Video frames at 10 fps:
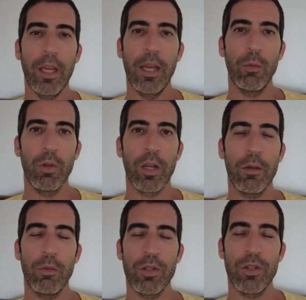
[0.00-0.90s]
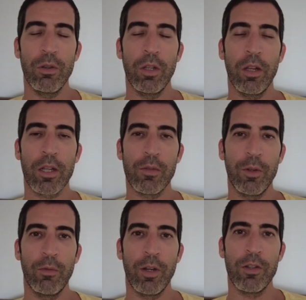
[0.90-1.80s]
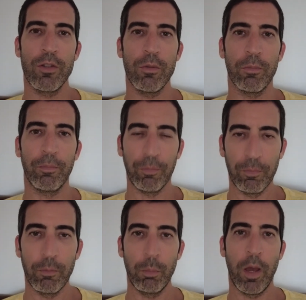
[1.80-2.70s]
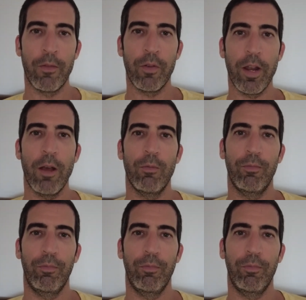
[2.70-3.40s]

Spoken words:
and we'll see you in the next video very soon. Bye for now.